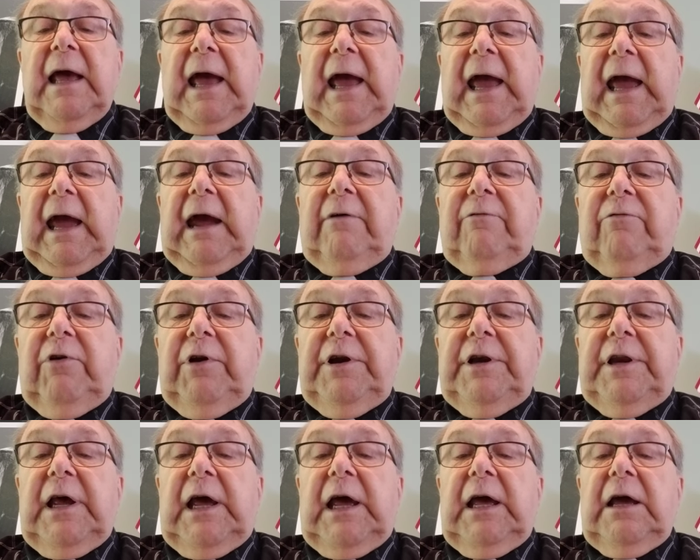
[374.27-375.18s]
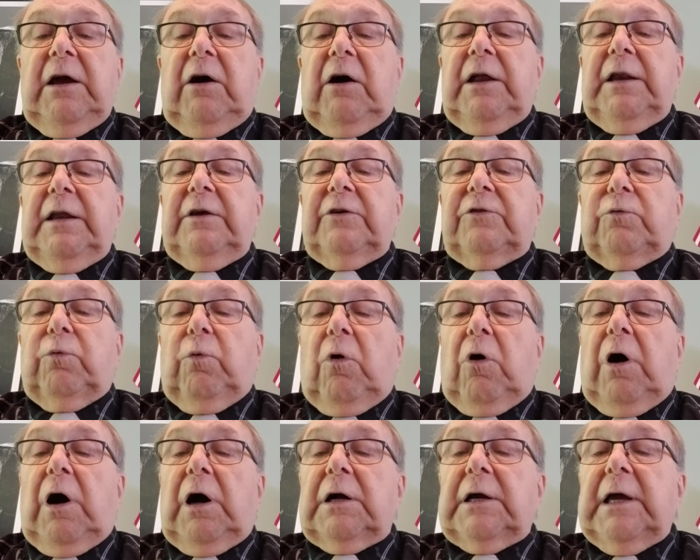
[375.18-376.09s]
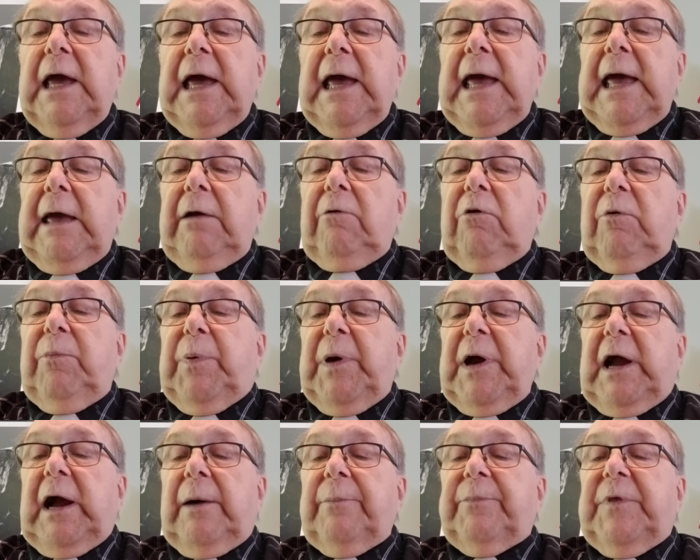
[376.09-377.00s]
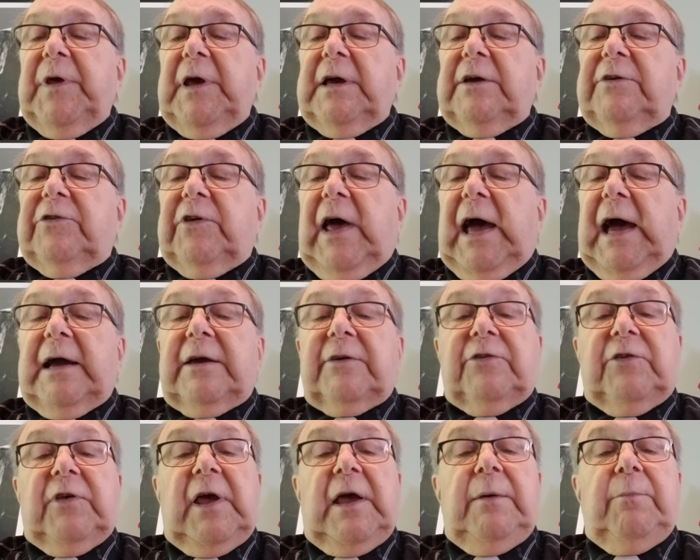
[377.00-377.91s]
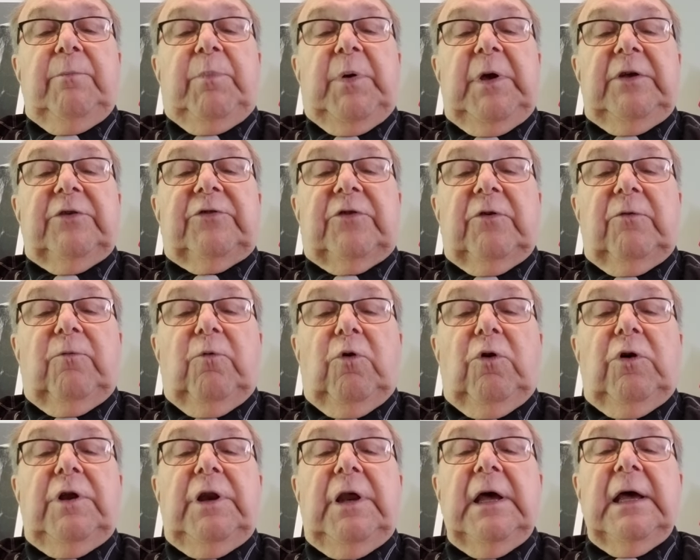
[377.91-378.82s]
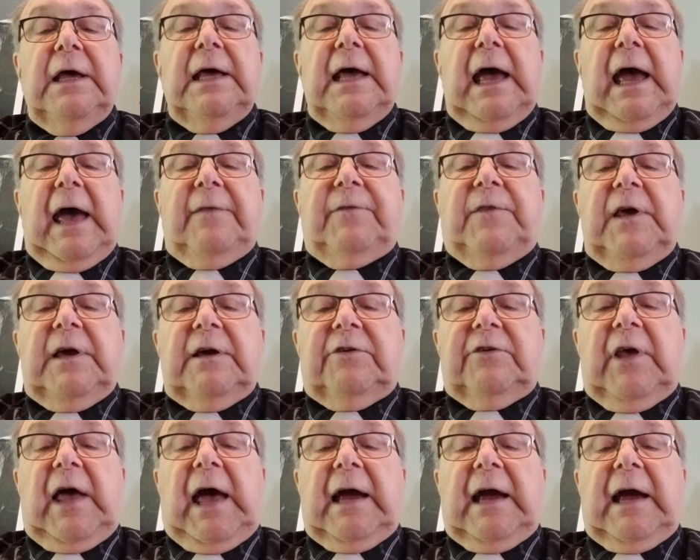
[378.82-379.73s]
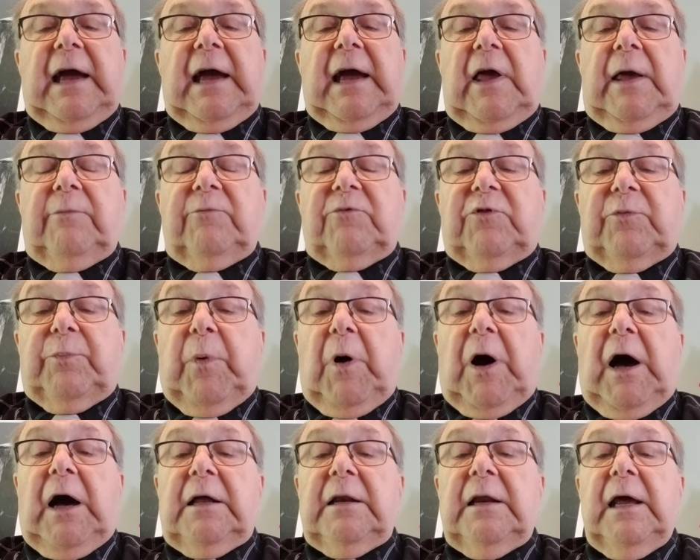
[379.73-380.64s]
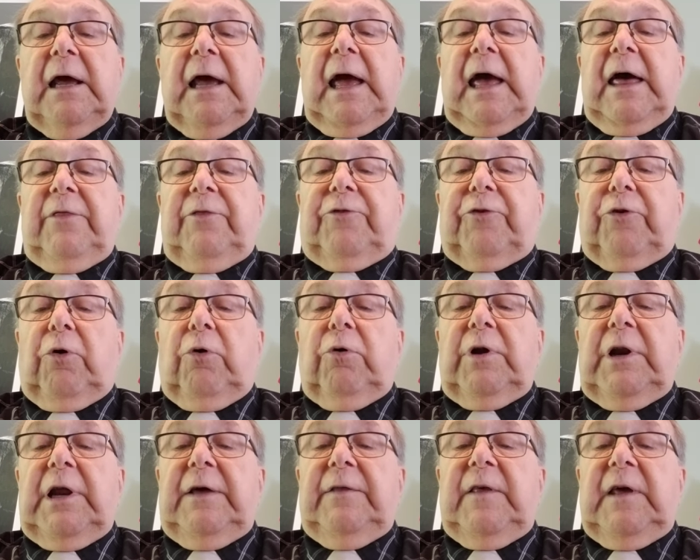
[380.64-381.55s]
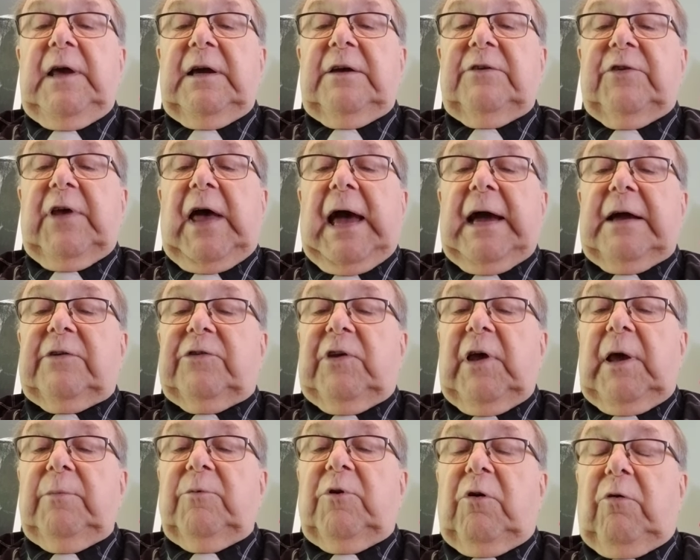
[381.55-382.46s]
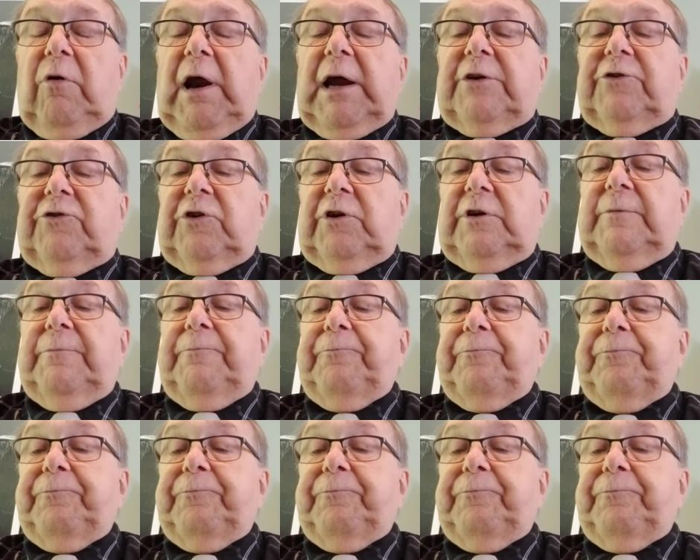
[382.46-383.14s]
Every day on his walk, he would pick up the exact same piece of wood at the exact same spot and throw it in the exact same direction.